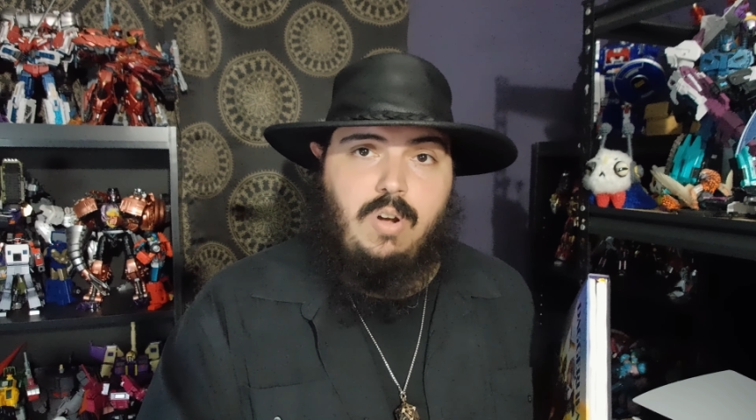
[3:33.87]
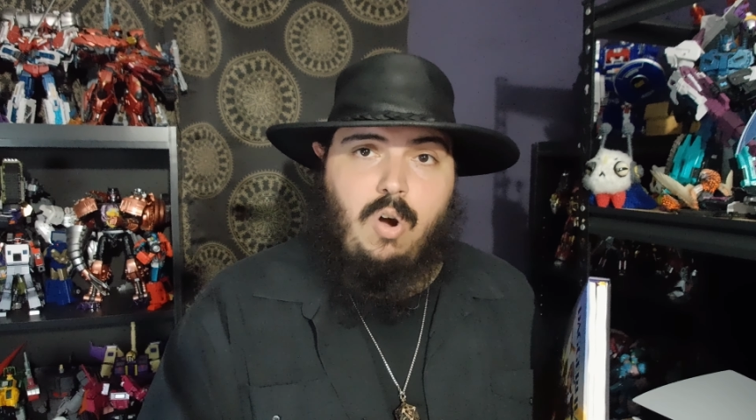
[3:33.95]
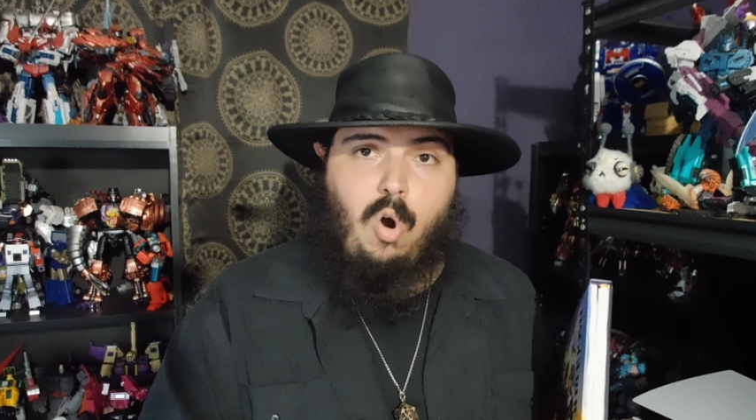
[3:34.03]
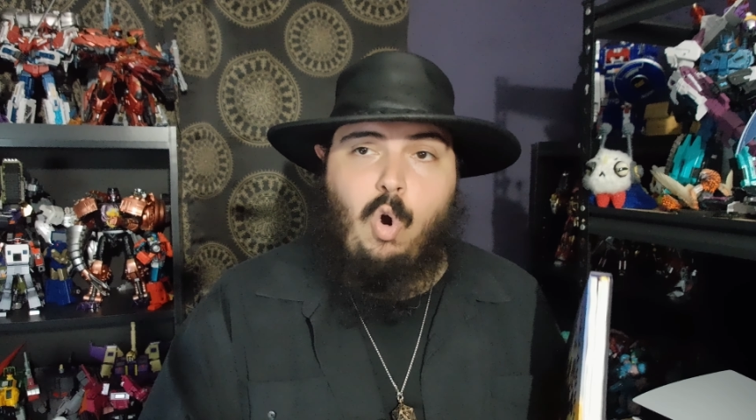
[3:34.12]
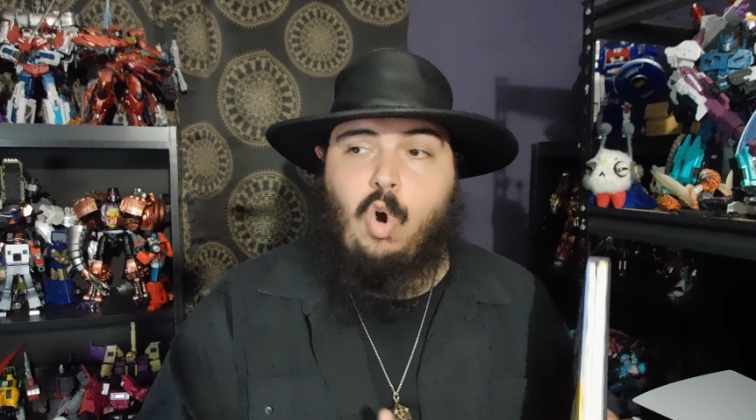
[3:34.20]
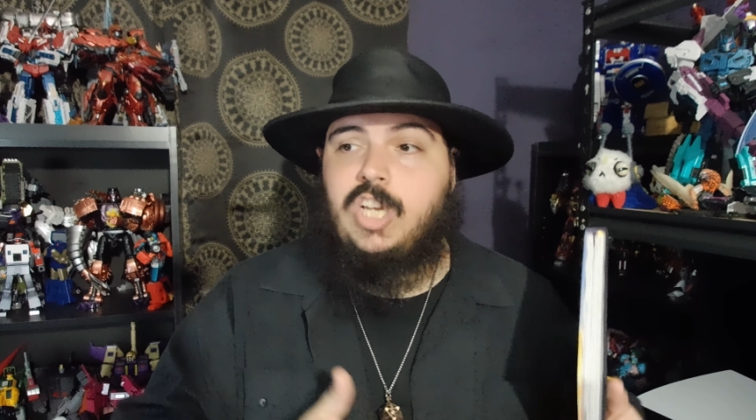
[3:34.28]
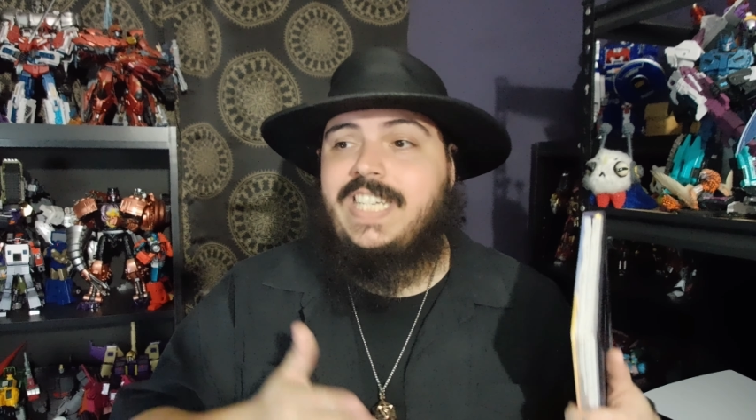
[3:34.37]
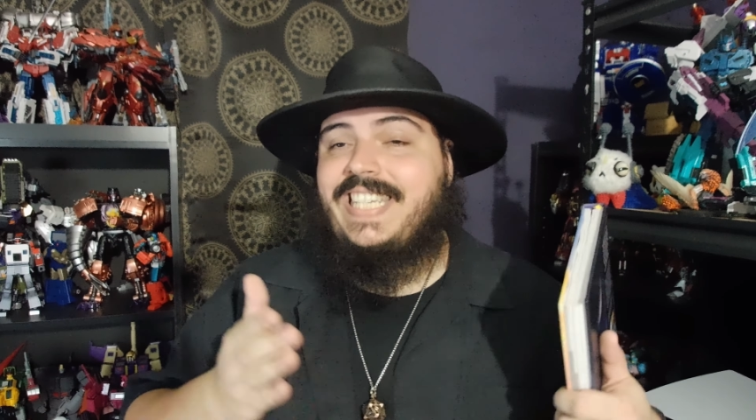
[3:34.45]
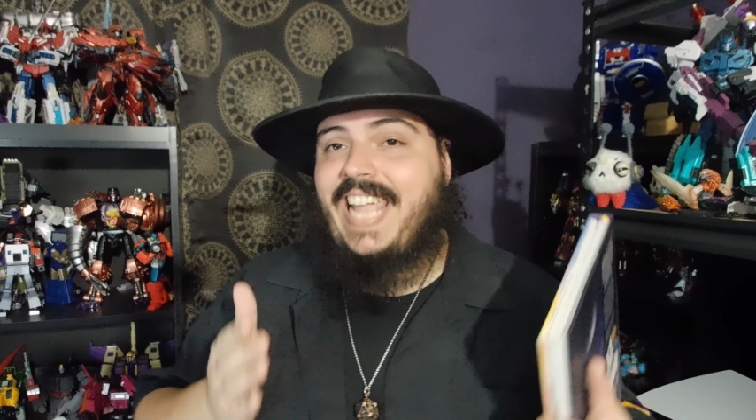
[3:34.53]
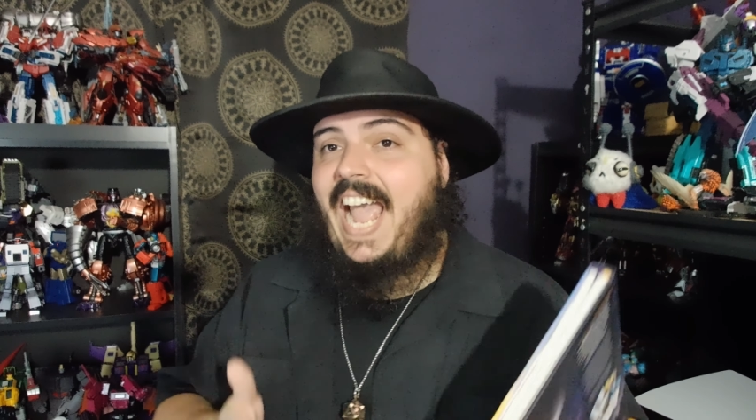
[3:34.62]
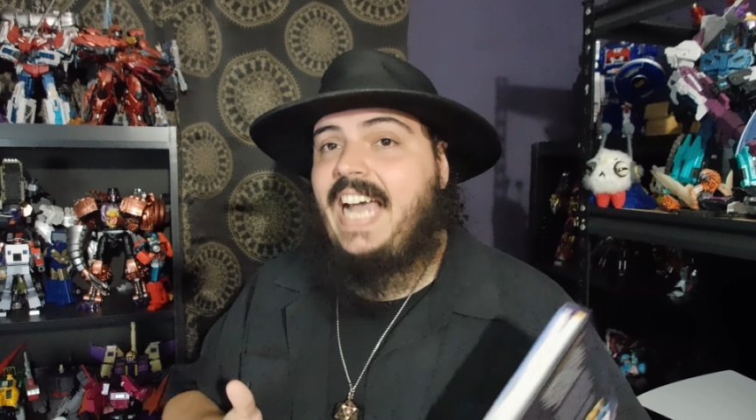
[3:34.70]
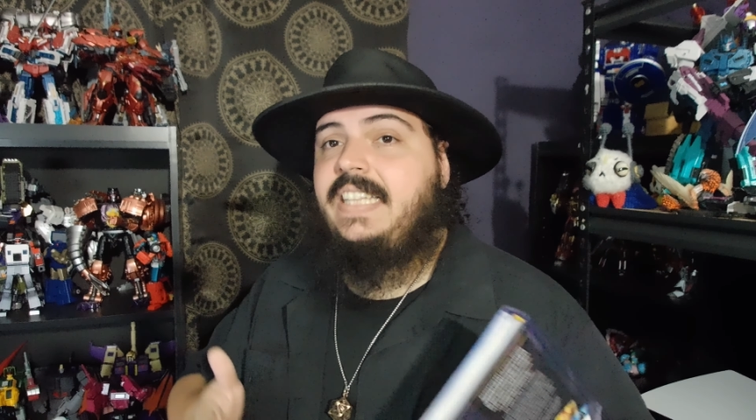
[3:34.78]
or
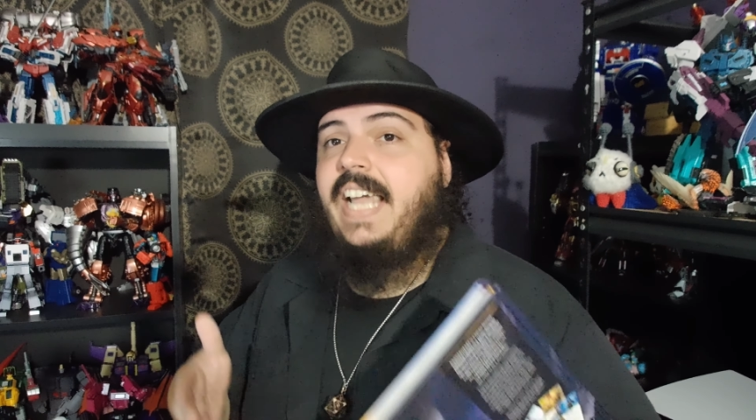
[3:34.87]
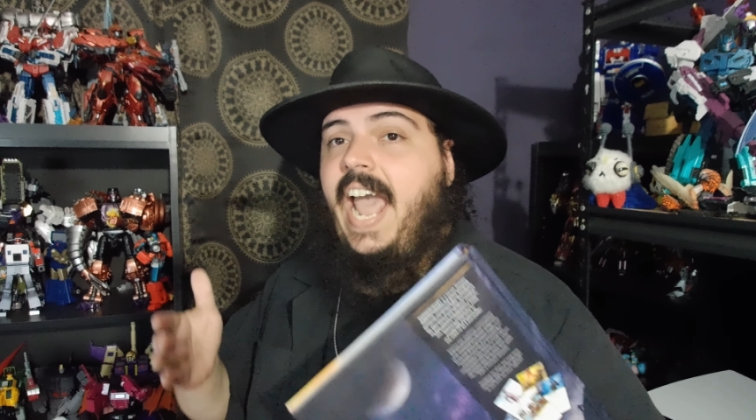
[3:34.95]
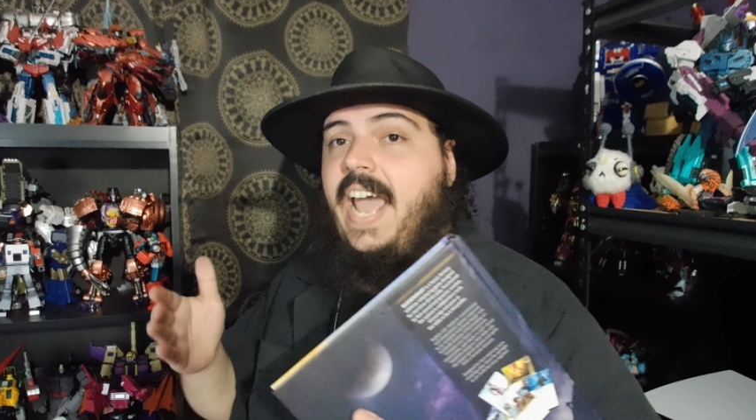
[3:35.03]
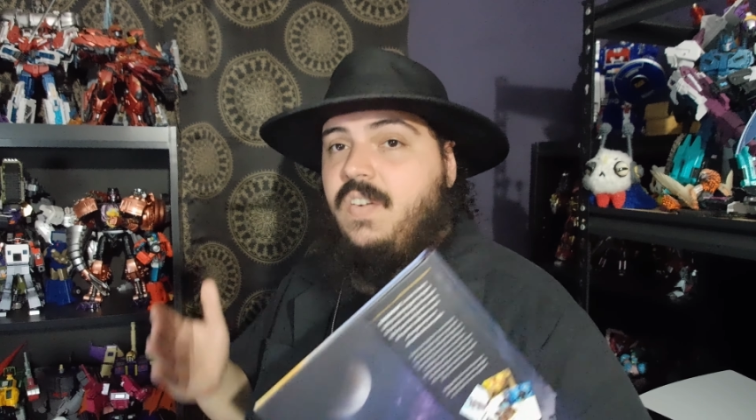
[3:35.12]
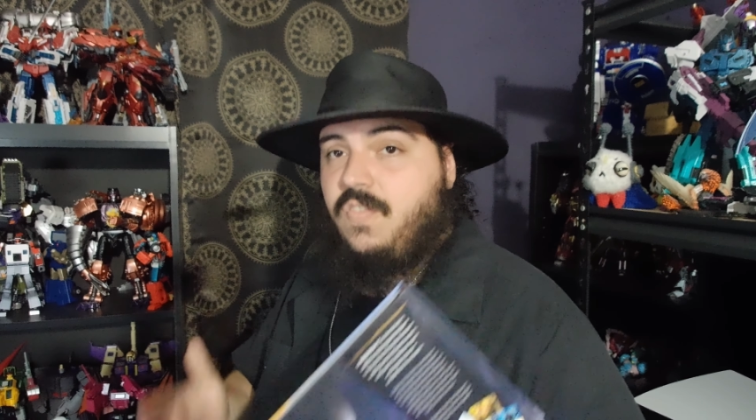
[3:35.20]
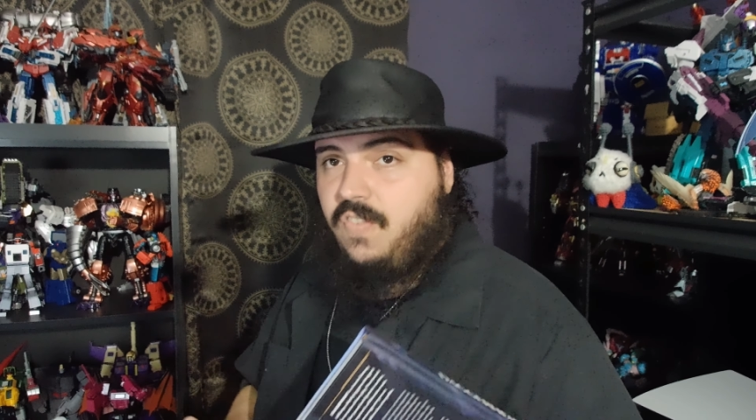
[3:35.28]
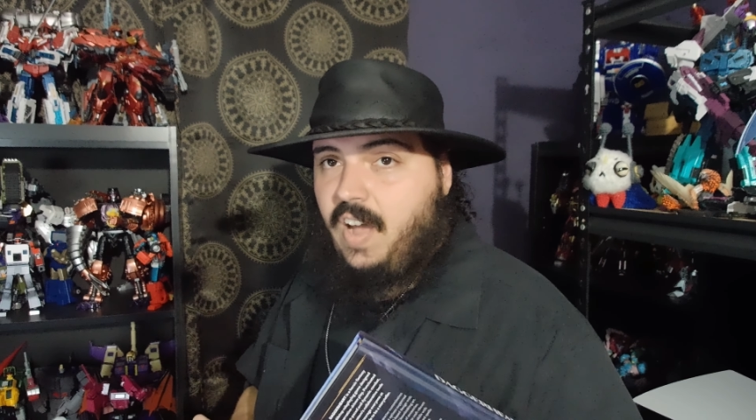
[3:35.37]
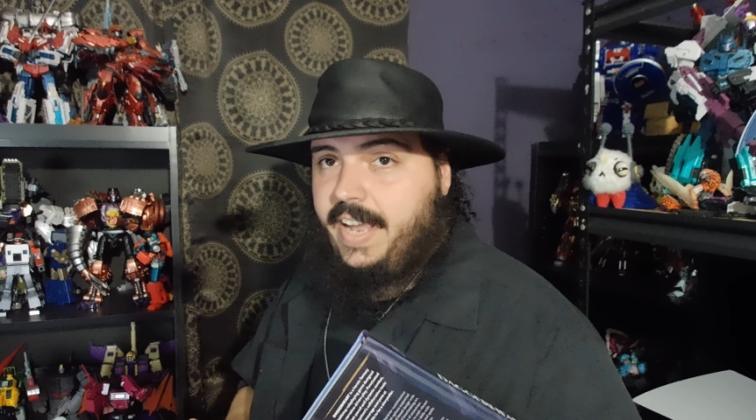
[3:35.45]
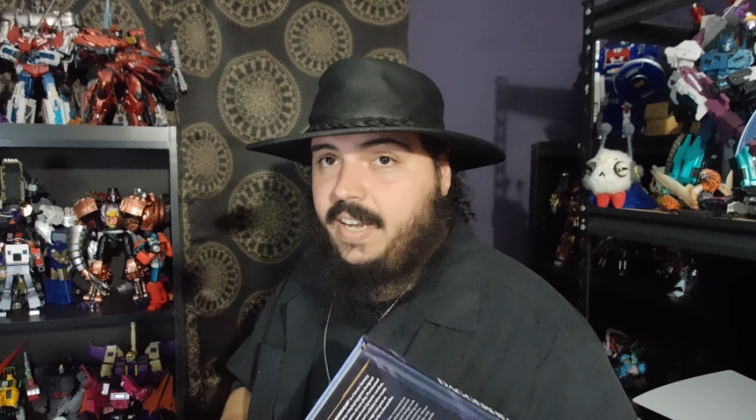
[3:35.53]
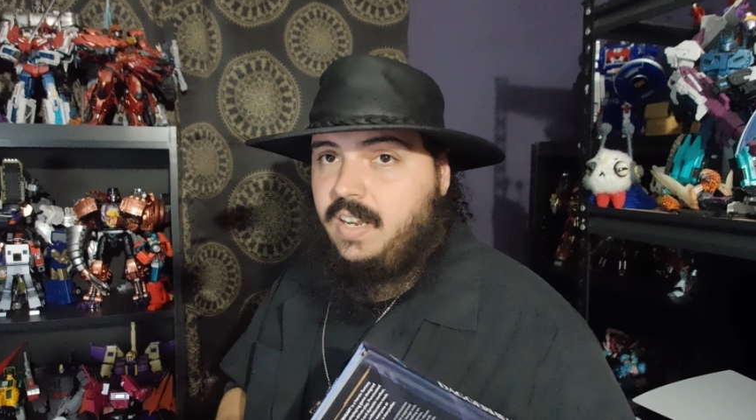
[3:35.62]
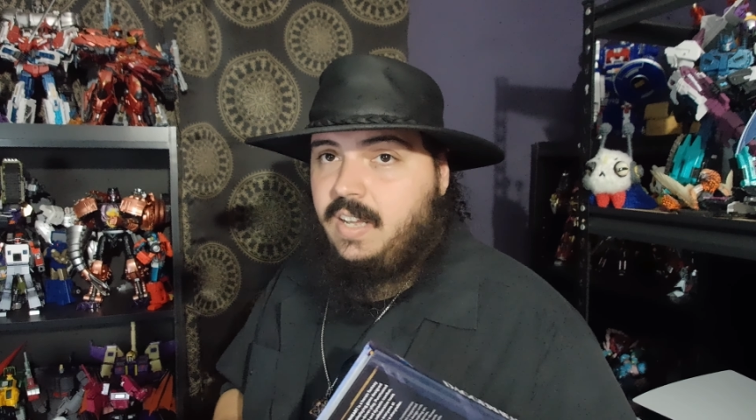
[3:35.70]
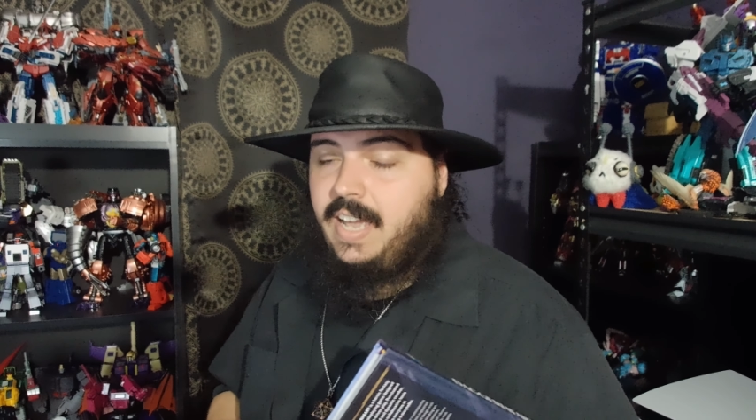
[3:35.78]
stand and fight.